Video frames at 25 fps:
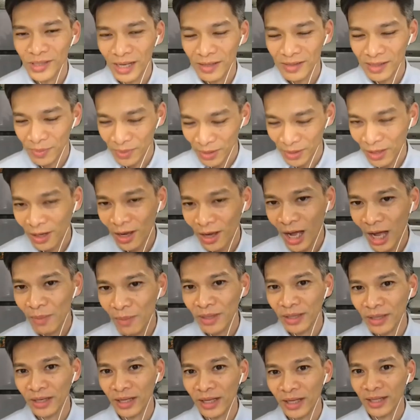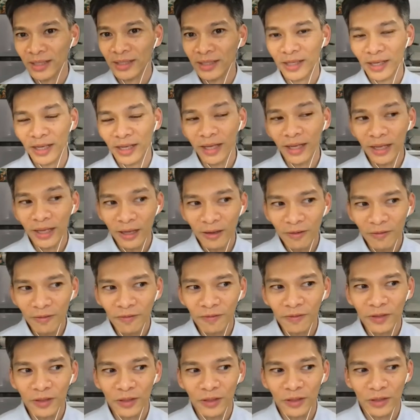have something in common.
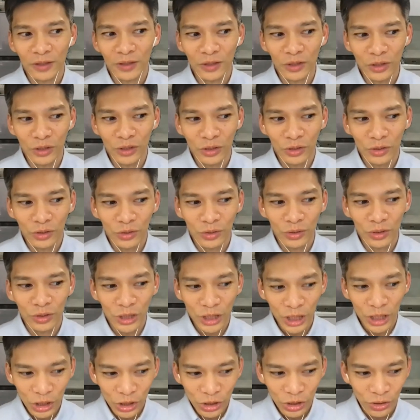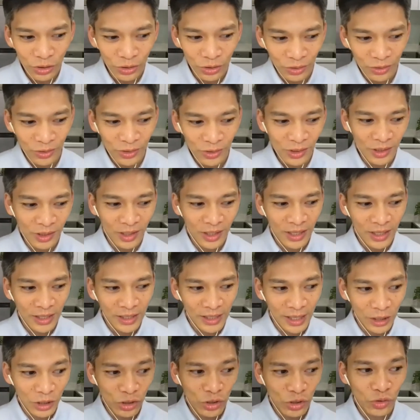If teachers
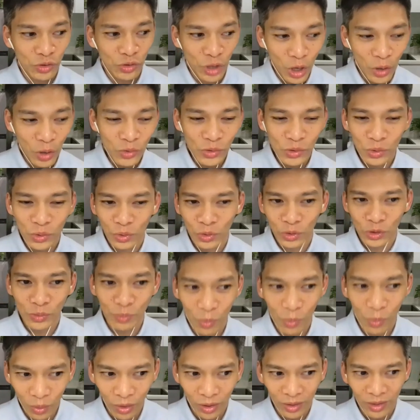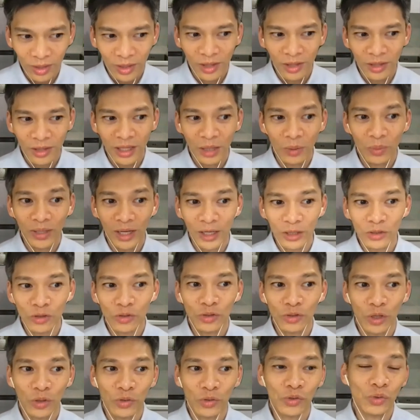get to know students more, they will get to
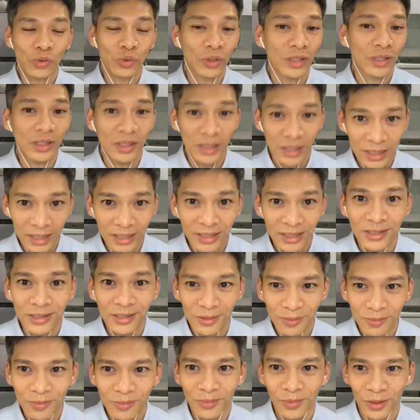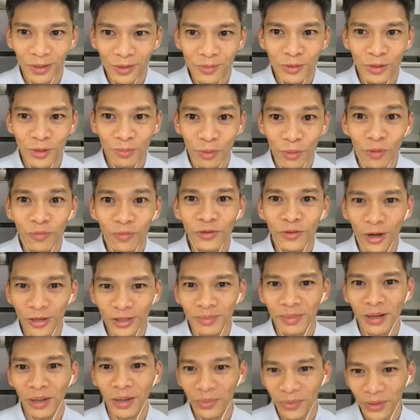know students' needs. You both talked
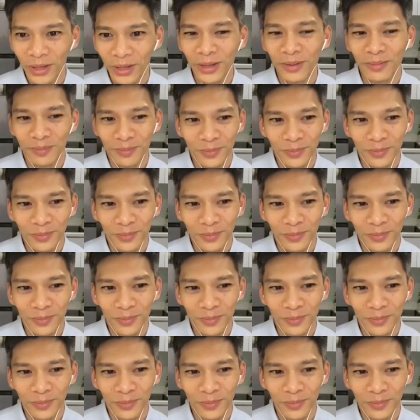about that.